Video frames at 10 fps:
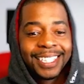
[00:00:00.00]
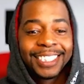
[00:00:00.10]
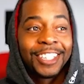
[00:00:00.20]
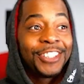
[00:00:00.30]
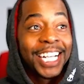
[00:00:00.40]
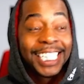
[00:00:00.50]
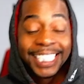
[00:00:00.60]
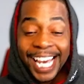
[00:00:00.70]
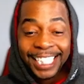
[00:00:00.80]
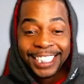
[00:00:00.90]
So you can
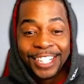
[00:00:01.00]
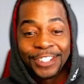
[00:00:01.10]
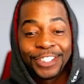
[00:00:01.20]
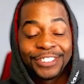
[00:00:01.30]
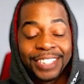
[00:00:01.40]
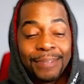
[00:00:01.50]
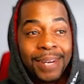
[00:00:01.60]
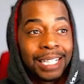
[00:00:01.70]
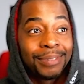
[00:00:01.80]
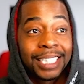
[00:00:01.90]
test it on your
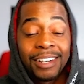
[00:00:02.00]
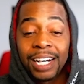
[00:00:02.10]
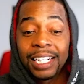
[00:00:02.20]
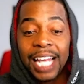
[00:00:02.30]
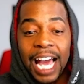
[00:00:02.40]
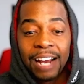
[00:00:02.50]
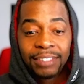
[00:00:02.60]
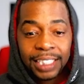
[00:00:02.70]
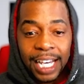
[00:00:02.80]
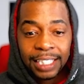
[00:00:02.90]
StreamElements account, a live
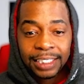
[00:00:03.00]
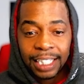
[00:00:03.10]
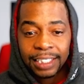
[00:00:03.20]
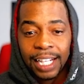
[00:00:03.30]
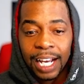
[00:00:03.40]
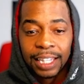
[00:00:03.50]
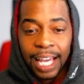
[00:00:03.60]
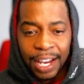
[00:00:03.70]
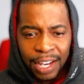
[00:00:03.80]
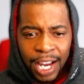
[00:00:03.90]
test just like
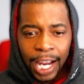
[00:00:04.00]
that.